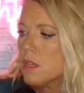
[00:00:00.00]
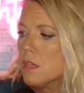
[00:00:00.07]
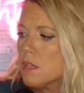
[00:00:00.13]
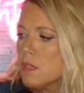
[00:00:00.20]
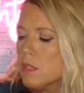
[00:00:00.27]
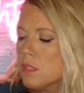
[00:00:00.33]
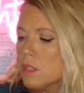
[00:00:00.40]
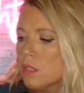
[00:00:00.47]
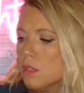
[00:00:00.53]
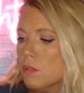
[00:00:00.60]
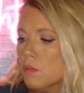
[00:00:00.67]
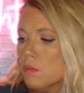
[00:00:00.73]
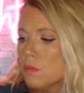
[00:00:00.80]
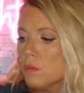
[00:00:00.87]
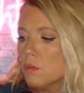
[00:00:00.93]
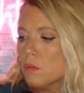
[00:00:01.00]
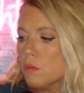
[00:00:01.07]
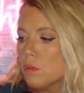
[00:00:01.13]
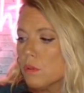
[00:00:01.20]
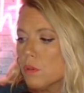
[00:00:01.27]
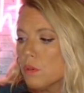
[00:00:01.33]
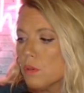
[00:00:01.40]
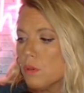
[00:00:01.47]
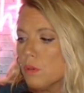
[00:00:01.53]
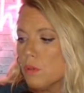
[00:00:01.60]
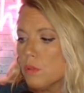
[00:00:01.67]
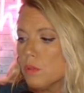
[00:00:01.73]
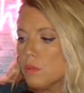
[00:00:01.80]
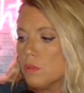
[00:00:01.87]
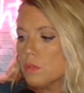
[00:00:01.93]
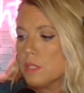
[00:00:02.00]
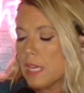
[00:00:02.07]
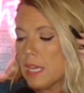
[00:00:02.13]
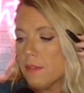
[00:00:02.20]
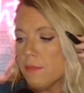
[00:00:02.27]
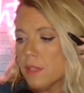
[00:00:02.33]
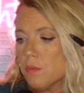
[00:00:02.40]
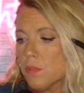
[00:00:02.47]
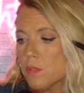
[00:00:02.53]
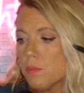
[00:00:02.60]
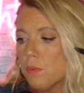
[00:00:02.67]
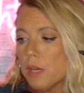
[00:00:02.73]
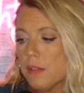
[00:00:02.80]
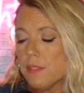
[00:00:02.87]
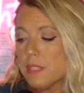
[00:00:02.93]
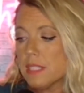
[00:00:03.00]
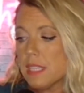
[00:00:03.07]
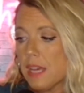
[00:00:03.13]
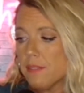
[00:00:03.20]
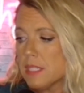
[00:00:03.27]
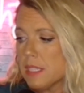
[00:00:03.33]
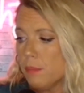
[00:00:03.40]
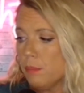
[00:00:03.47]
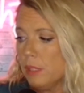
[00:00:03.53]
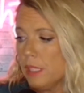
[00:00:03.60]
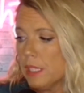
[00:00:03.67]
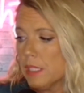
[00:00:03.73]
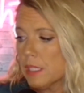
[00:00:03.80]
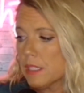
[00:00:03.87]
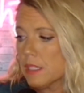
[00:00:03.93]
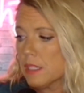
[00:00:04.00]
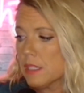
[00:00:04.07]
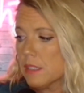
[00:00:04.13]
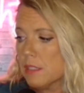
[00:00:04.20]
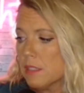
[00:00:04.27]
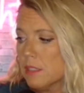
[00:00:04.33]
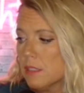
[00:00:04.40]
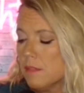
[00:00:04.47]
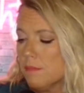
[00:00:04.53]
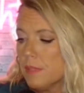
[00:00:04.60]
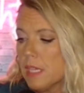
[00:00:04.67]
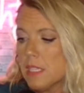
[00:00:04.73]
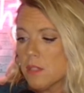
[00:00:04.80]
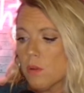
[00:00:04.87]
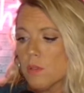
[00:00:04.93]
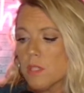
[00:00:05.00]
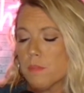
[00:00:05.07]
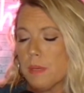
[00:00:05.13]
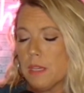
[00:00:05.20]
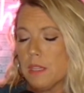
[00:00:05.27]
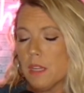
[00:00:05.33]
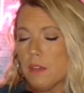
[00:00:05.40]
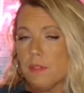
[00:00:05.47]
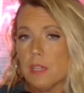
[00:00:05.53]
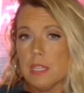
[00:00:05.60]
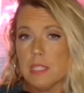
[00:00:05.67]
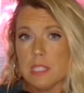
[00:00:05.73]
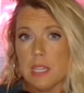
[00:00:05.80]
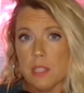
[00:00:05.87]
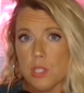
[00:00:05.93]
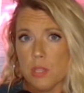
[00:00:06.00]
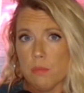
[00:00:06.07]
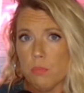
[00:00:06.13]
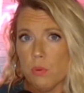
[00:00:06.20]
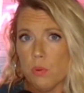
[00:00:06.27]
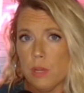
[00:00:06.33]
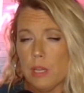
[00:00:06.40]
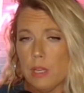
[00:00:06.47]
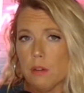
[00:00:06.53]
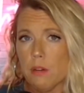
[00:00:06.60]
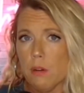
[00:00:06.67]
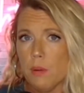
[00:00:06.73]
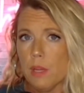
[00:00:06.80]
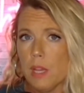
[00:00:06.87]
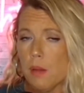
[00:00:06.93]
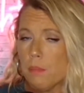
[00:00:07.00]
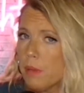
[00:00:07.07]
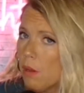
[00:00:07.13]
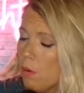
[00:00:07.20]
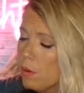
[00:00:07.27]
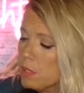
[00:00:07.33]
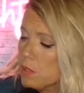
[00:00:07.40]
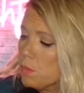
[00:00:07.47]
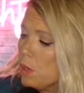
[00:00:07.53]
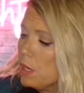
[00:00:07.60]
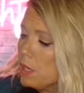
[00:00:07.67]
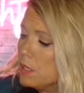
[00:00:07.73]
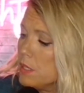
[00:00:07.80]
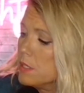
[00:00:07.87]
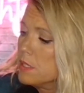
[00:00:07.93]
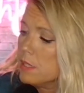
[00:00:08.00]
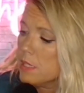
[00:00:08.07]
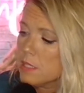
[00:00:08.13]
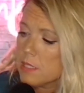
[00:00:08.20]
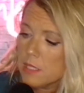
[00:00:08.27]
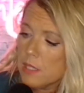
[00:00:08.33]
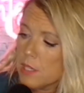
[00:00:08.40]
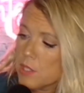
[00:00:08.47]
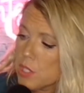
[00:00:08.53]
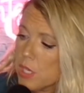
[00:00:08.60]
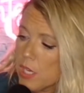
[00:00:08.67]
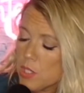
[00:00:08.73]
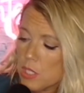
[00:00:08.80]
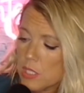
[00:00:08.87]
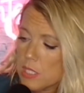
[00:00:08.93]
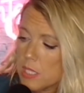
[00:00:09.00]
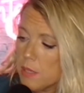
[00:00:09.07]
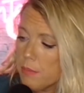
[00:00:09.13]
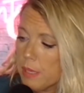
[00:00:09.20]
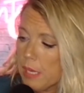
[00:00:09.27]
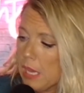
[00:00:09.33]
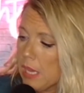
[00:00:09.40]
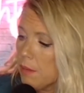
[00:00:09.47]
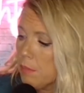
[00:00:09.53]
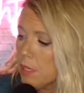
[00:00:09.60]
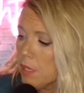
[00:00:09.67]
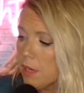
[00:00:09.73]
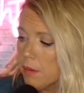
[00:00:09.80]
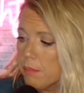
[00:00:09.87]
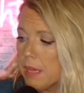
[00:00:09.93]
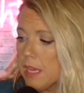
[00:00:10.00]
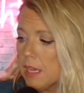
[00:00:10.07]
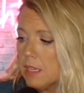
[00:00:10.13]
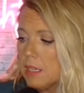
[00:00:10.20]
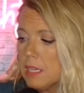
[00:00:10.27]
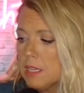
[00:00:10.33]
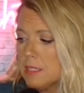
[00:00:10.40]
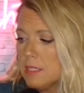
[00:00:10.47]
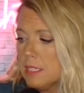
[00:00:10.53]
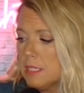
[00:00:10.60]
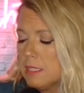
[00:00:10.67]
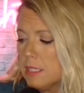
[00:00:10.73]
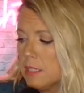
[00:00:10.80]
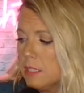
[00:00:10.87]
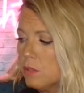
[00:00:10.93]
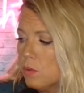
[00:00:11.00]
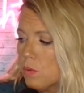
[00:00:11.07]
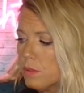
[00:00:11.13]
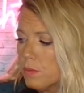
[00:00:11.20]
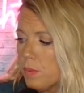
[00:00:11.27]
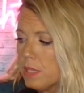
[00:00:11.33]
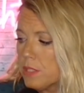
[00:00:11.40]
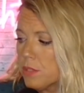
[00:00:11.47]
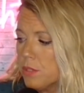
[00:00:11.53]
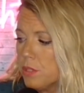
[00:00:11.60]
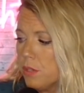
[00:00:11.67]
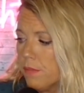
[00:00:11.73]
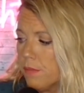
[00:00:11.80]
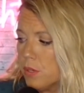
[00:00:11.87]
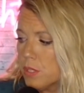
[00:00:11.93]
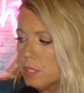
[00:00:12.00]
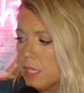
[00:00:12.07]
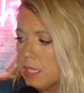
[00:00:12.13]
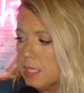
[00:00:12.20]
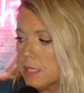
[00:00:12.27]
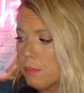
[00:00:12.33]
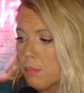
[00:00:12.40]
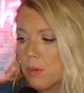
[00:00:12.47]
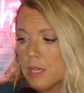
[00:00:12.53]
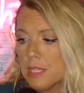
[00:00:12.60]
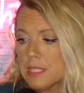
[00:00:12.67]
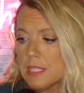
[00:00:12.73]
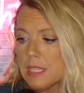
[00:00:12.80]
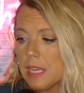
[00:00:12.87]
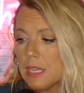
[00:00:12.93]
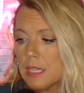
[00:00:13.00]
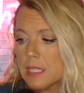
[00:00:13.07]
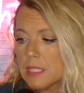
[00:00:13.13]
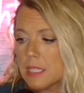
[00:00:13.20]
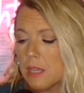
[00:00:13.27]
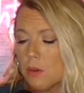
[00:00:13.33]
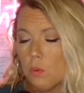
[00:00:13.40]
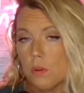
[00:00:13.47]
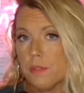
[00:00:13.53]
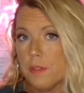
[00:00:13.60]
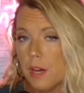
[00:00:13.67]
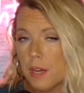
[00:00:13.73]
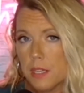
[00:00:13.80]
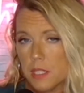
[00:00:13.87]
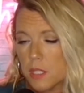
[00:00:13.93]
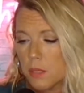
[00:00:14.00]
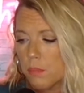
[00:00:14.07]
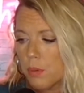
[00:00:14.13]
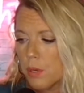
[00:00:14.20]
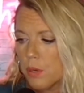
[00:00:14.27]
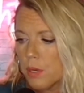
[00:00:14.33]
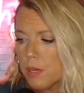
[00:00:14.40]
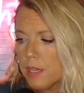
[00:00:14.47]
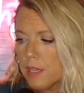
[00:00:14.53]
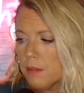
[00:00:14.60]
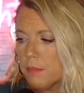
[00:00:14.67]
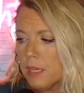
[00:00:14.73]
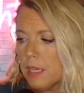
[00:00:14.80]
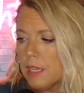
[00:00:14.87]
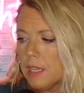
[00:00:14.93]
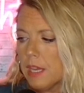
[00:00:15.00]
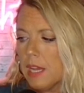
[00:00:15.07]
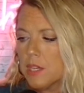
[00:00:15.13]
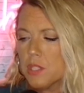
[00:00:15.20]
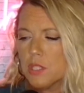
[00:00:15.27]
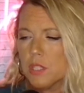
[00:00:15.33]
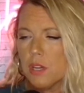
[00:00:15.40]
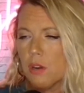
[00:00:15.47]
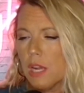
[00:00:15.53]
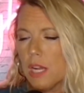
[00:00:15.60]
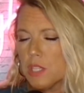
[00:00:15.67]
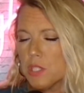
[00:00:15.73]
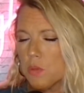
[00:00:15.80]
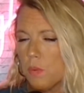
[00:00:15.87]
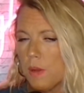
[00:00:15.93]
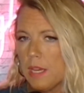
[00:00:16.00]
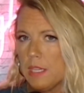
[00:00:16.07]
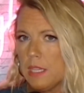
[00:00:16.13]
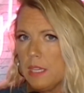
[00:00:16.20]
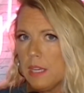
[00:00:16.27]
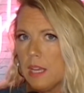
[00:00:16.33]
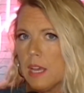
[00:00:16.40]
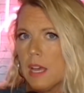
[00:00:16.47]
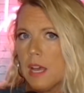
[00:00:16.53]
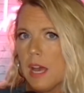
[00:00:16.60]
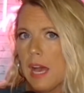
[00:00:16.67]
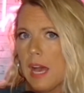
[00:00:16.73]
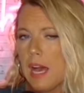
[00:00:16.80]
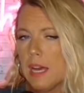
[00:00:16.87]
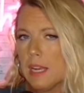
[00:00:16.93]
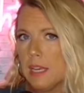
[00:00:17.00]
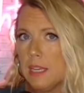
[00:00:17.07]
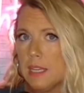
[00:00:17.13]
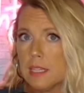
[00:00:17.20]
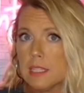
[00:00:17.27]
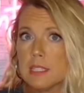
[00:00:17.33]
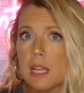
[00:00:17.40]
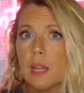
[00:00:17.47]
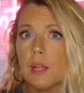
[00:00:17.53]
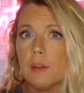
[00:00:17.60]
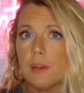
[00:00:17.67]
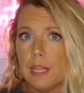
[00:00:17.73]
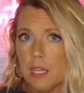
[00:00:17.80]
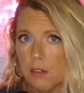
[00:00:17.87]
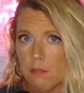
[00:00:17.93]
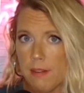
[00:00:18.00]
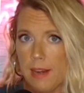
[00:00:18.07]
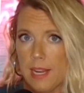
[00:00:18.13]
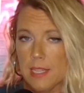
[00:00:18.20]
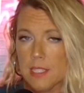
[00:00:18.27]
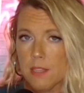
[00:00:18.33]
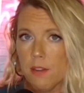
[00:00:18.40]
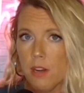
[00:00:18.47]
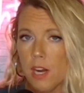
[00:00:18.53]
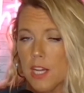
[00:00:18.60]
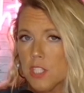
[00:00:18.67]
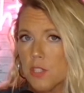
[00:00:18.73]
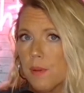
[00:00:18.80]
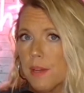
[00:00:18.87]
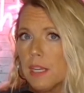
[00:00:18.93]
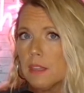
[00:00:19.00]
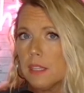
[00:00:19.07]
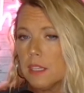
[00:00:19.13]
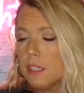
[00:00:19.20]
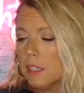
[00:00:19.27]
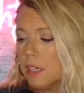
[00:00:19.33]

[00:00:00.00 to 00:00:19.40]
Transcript: So David was one of 7 siblings. He's always been a very intelligent boy growing up. He always was. This did not change as he became a young man. He attended the Northwestern University's prosthetics and orthotics program, and he actually graduated at an accelerated rate. So he graduated there